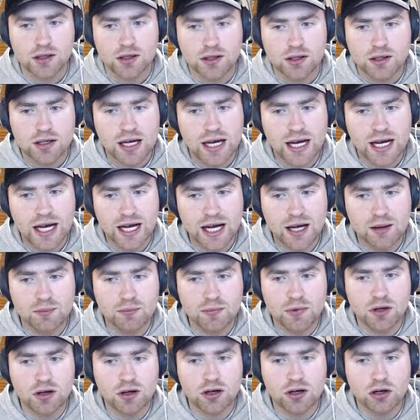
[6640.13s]
I
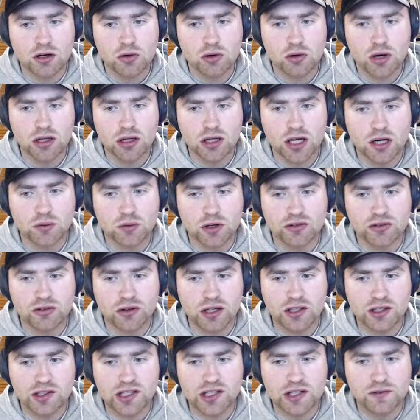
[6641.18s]
quite like Ross
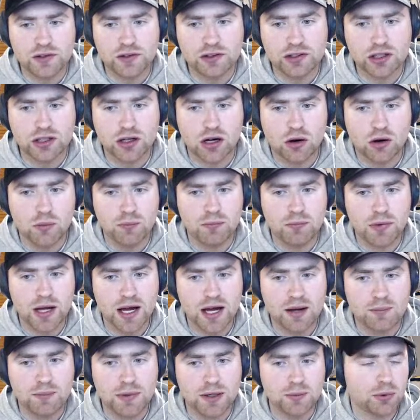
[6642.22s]
on his interviews a goal.
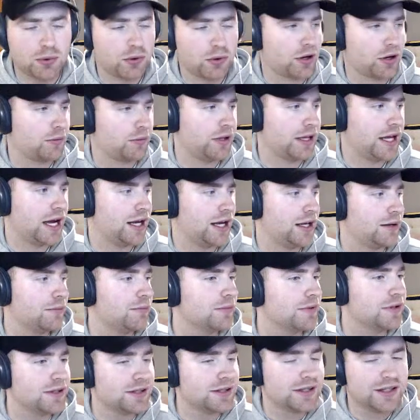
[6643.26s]
Be boring without him.
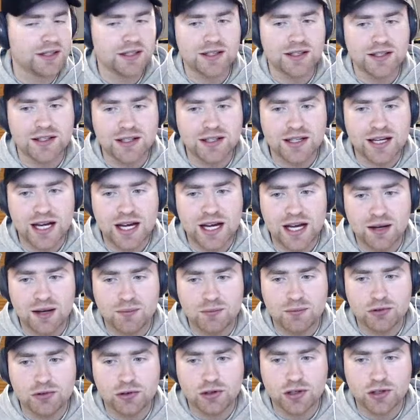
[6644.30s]

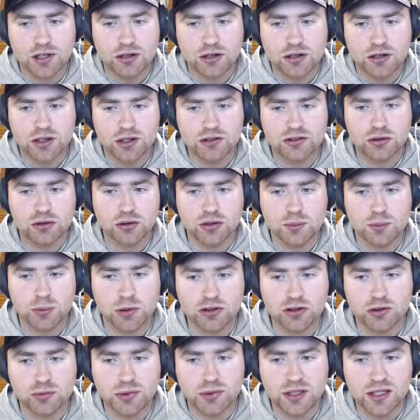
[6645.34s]
Zorko quiet this quarter,
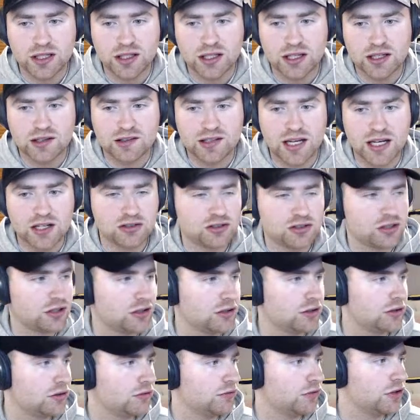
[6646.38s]
possibly
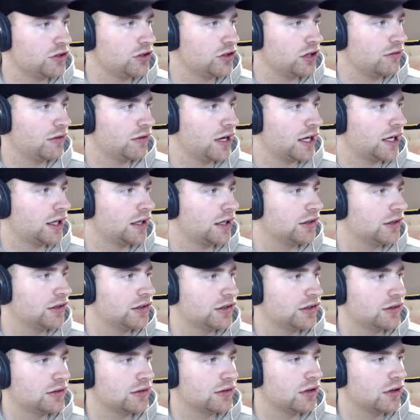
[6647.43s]
attention, Richo reckons.